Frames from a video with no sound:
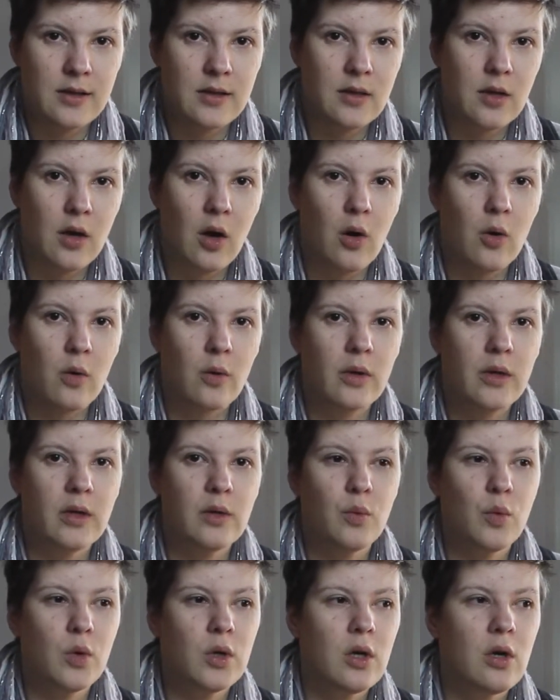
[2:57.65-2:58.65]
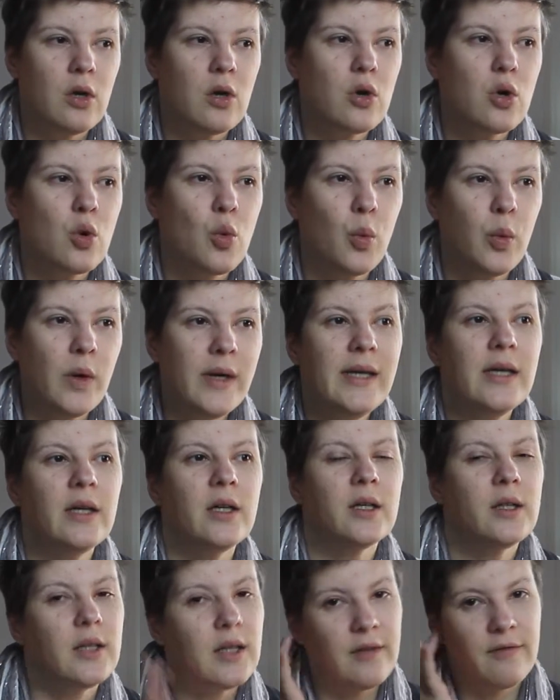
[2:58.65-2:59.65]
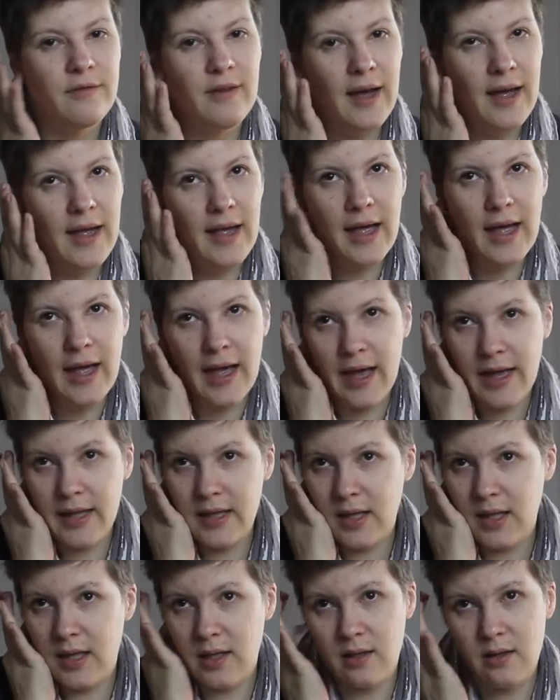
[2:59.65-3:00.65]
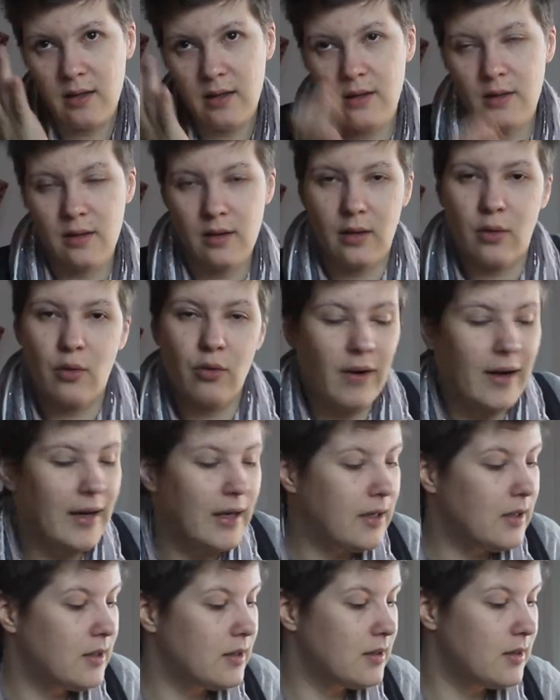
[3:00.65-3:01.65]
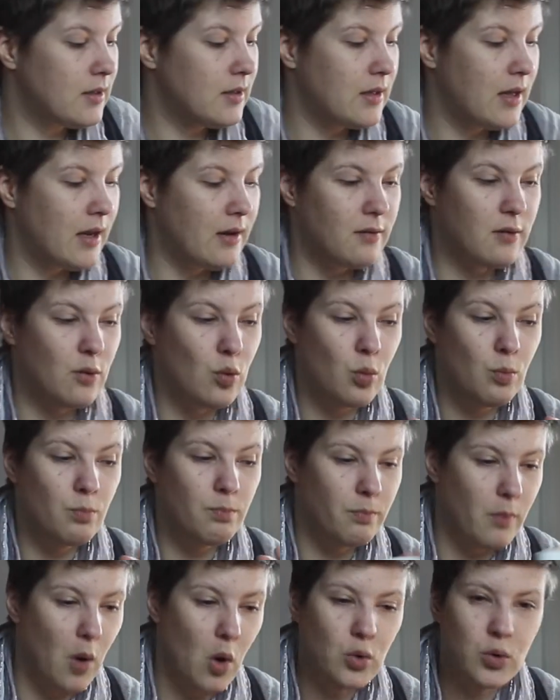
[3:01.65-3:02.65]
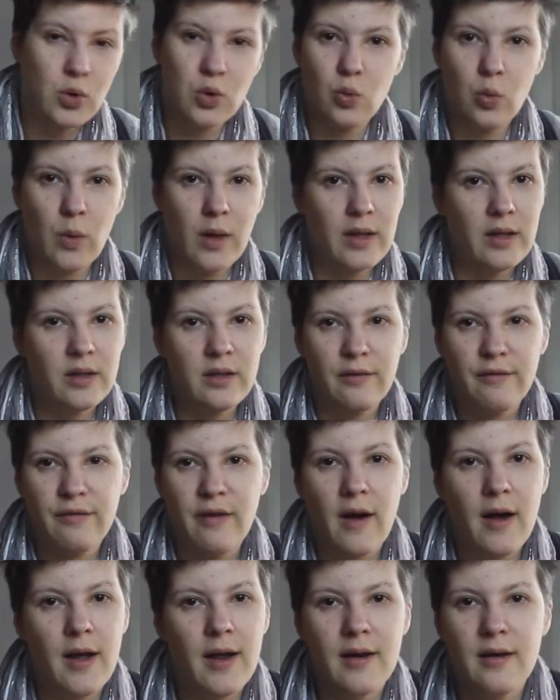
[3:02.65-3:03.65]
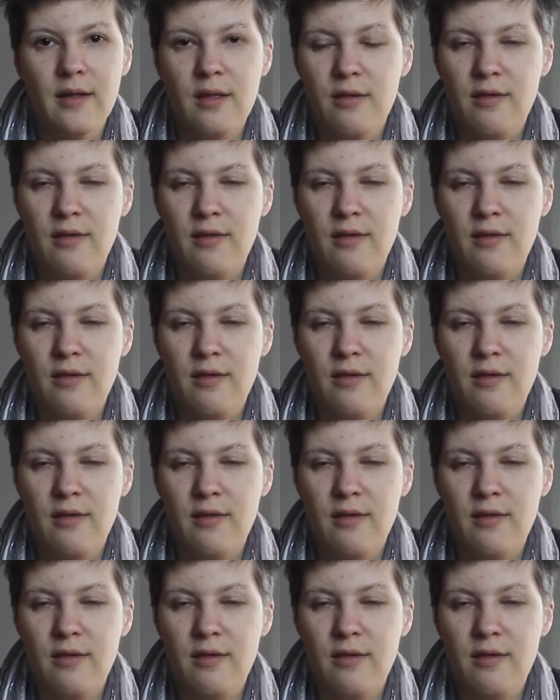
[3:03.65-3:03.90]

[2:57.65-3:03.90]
So it would look weird if I had the greatest and most well-defined